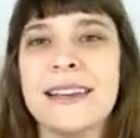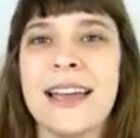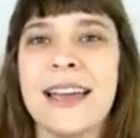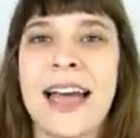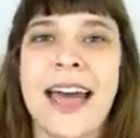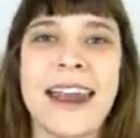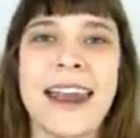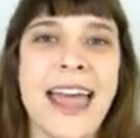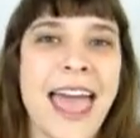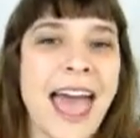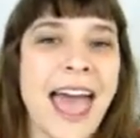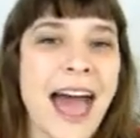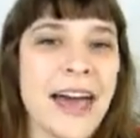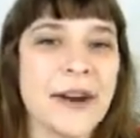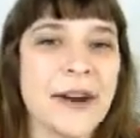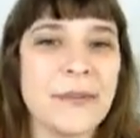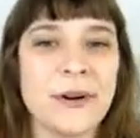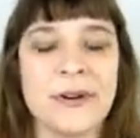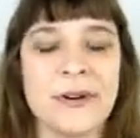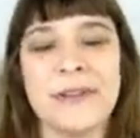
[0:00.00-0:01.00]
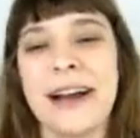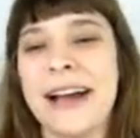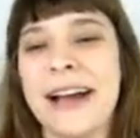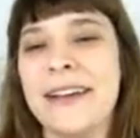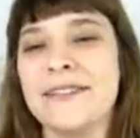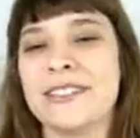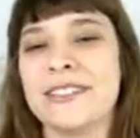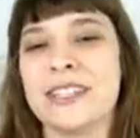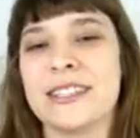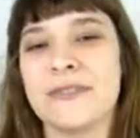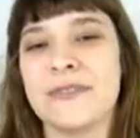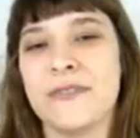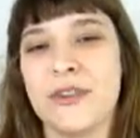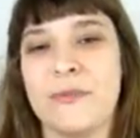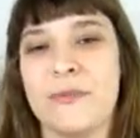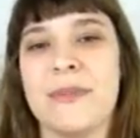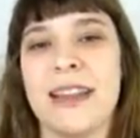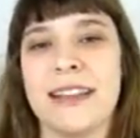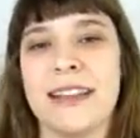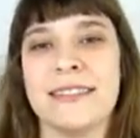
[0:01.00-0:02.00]
And Adam arrives just a few
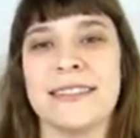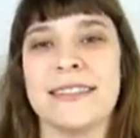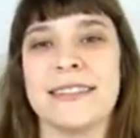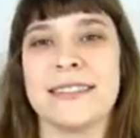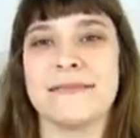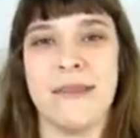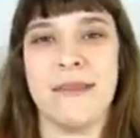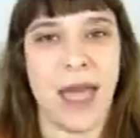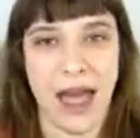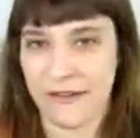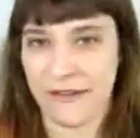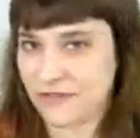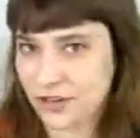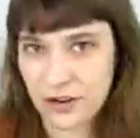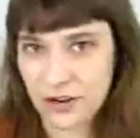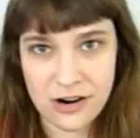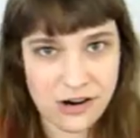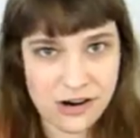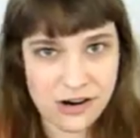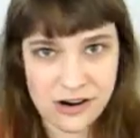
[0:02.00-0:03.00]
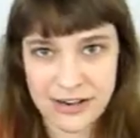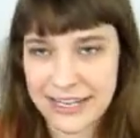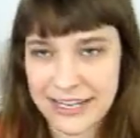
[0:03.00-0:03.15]
minutes after her.